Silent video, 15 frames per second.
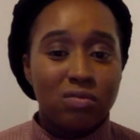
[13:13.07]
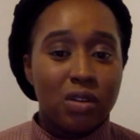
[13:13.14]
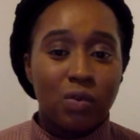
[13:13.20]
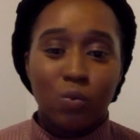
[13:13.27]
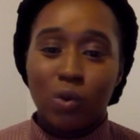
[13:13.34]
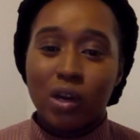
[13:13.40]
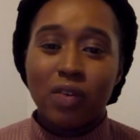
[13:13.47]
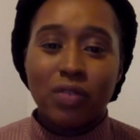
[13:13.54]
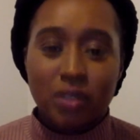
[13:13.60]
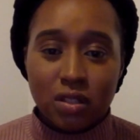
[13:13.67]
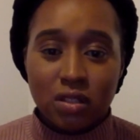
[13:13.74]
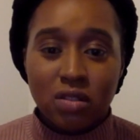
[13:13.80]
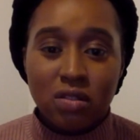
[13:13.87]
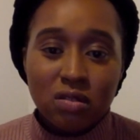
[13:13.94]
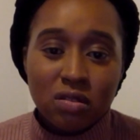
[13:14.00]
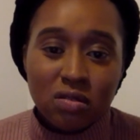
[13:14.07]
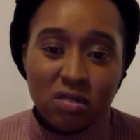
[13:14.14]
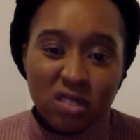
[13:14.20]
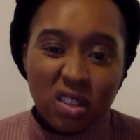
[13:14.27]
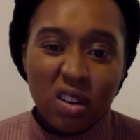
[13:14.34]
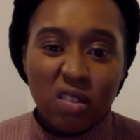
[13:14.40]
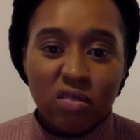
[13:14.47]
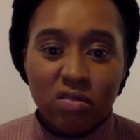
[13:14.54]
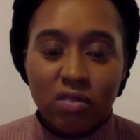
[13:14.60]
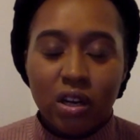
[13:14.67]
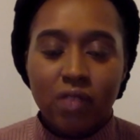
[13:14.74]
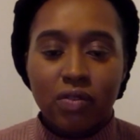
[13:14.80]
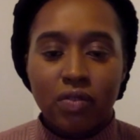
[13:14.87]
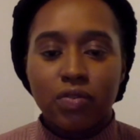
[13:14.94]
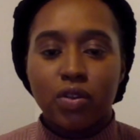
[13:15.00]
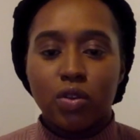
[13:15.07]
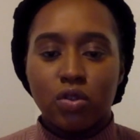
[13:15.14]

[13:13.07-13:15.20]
whatever's relevant for you.